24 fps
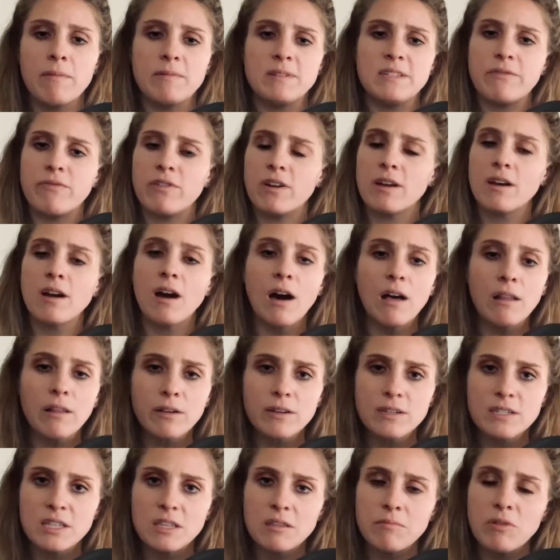different color
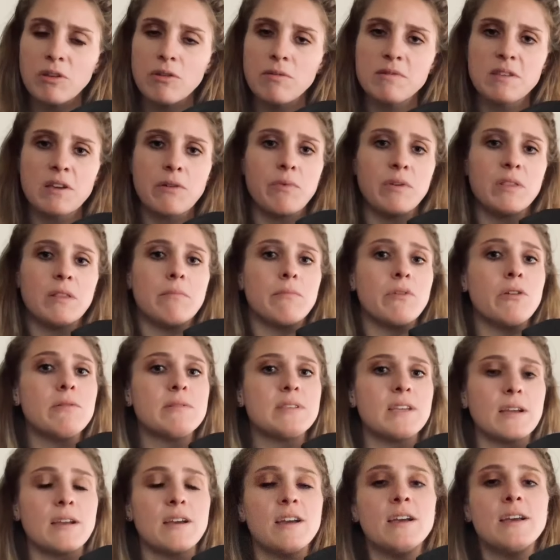to the music, when the
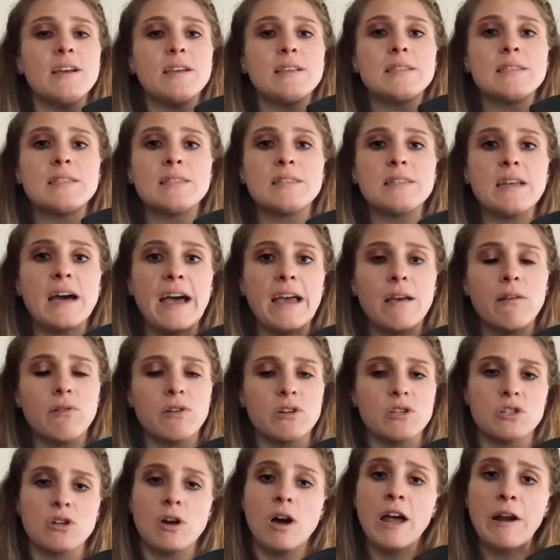music style or
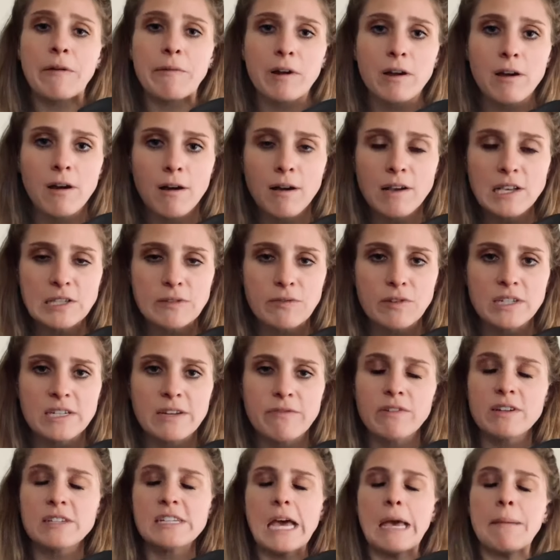genre calls for a
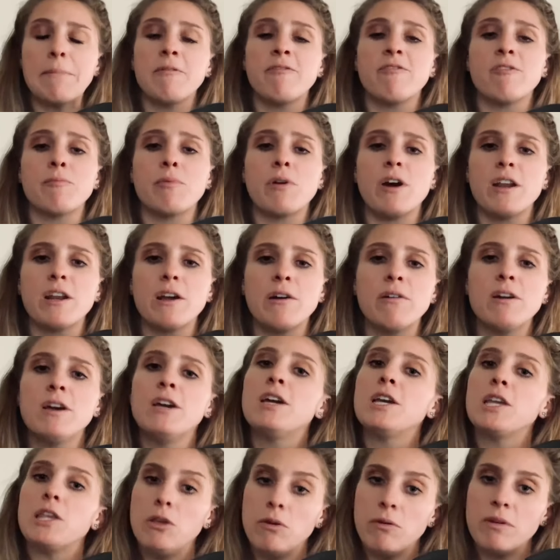different type of vibrato,
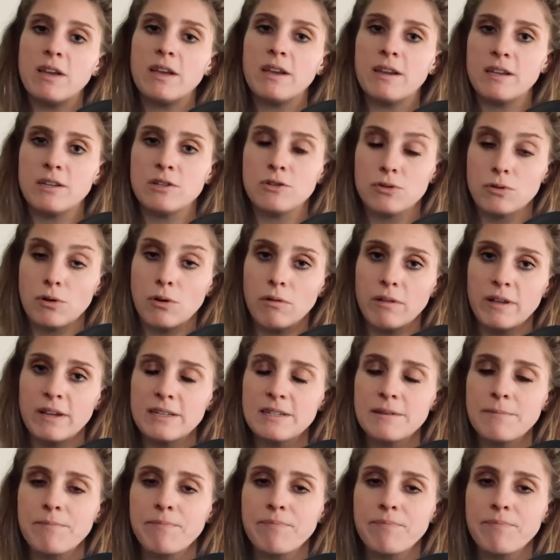you can control it.